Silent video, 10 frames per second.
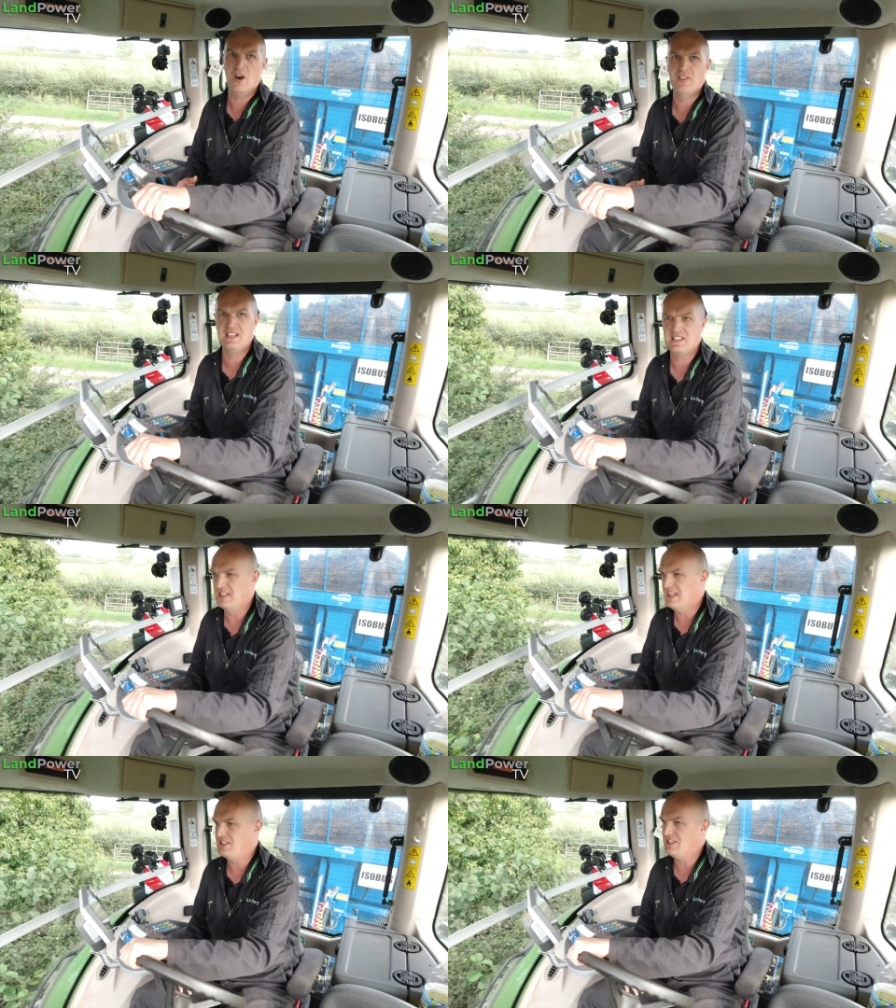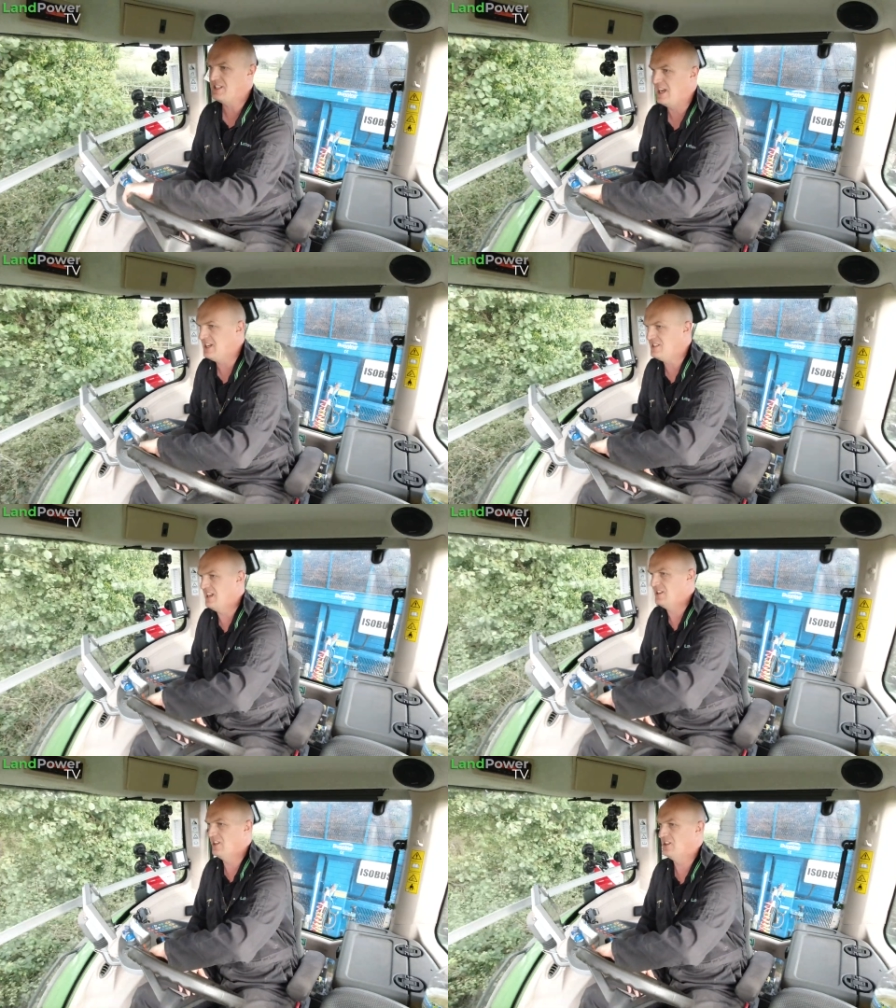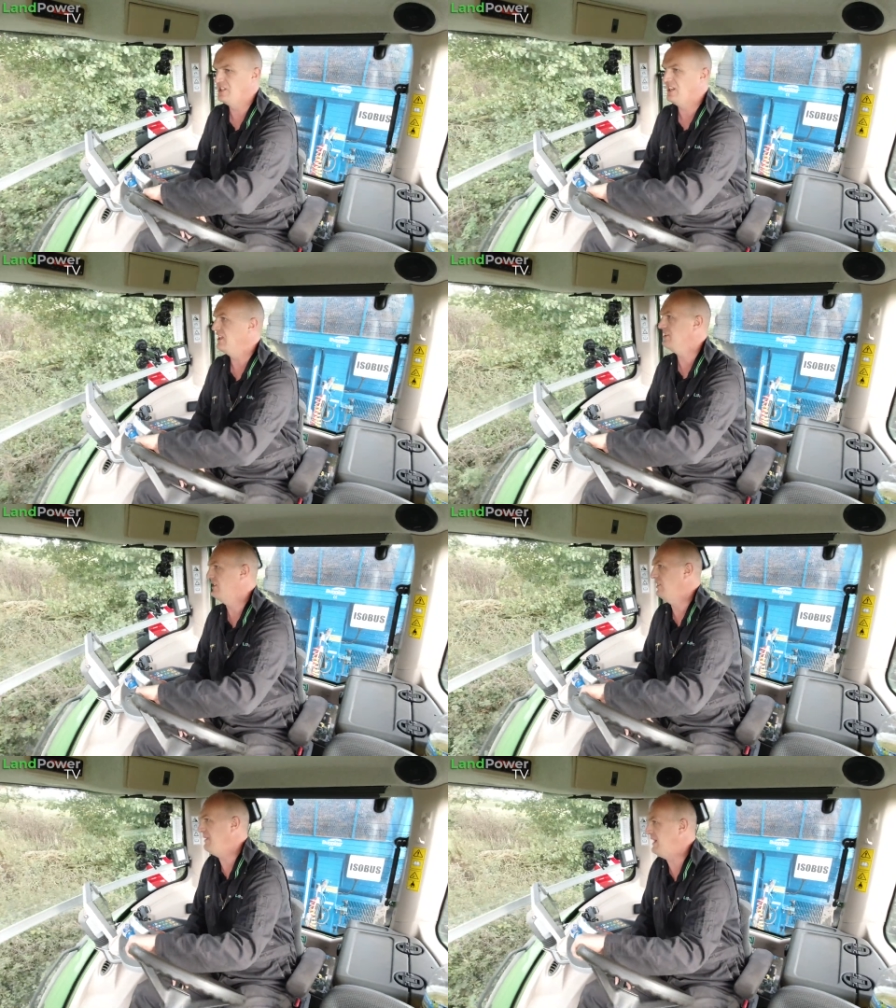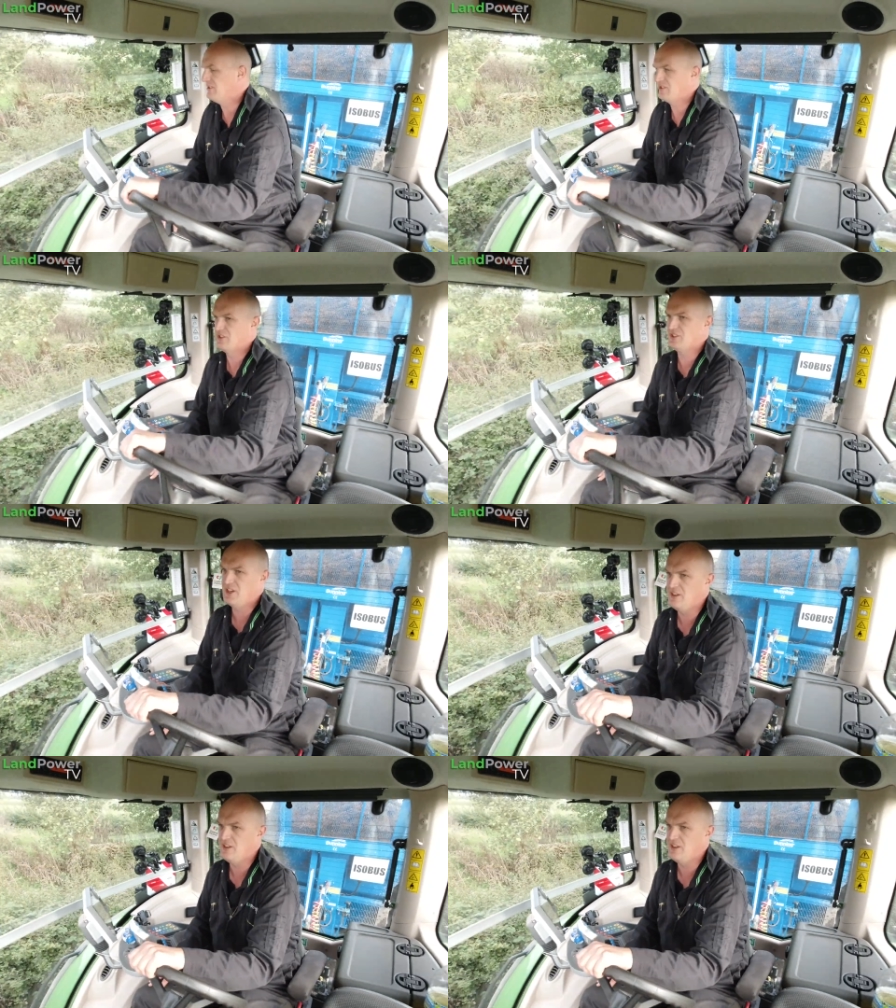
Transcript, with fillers: what this latest tyre technology is all about. So to